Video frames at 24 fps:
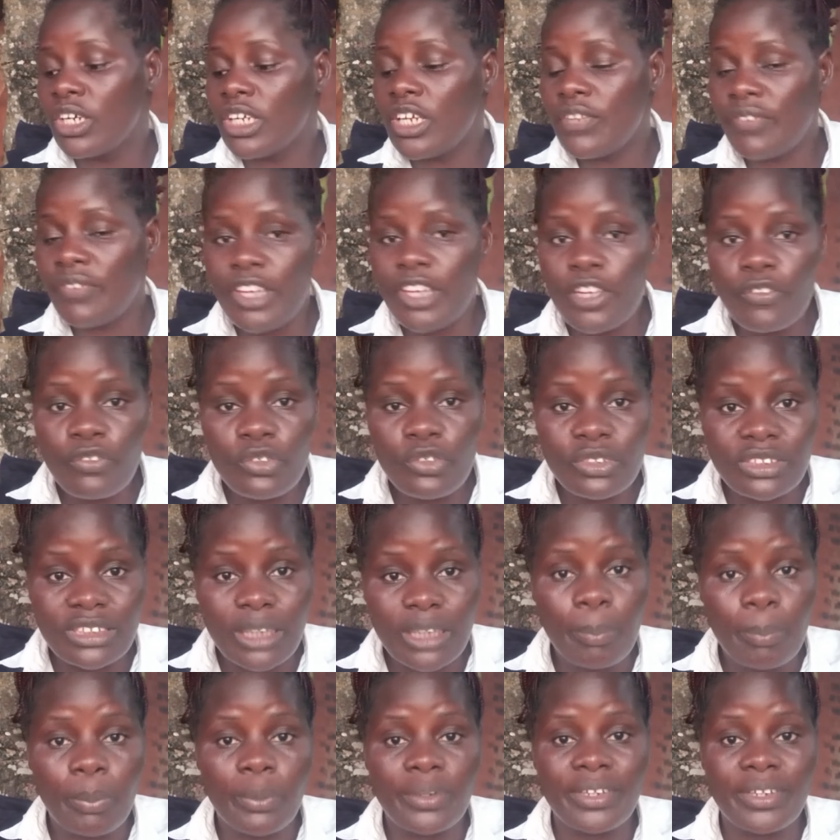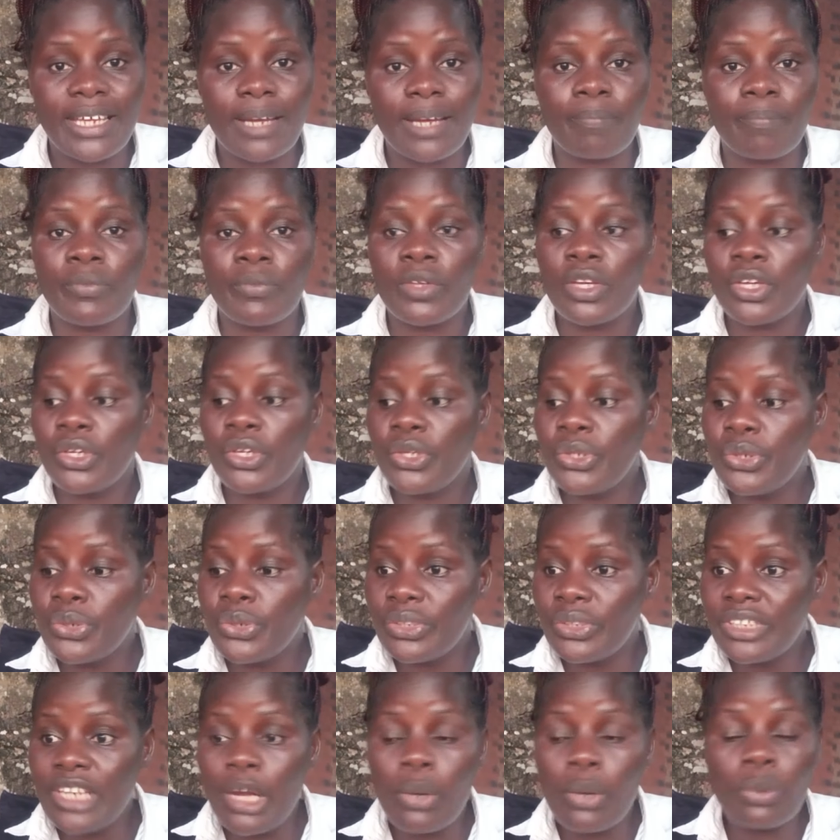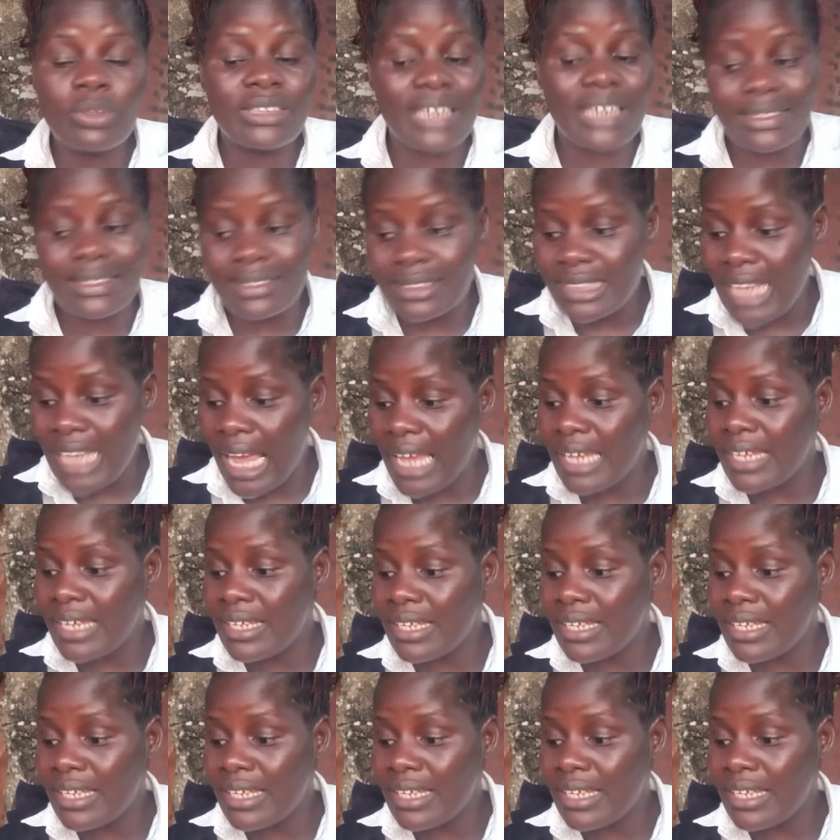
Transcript: Even if you step on them, they will just die